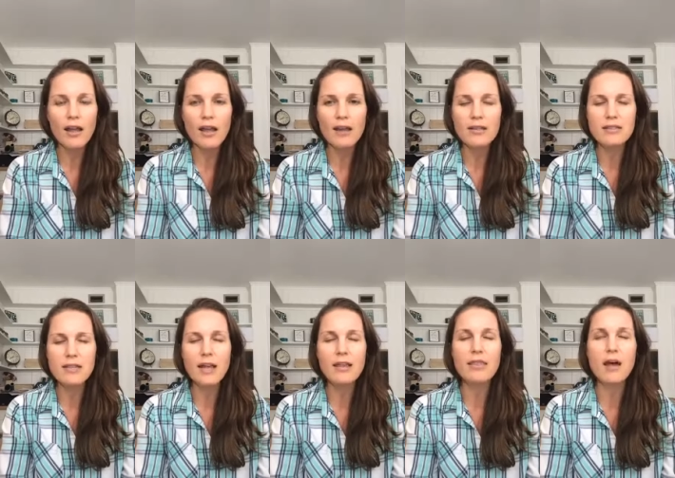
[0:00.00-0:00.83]
And it's
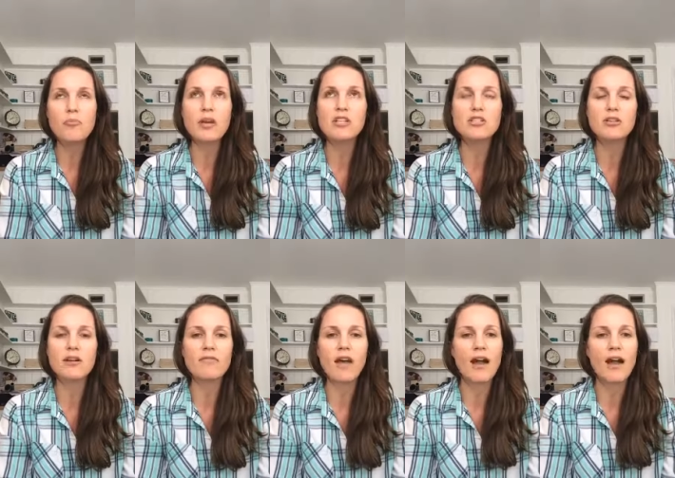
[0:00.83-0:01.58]
like that picture of the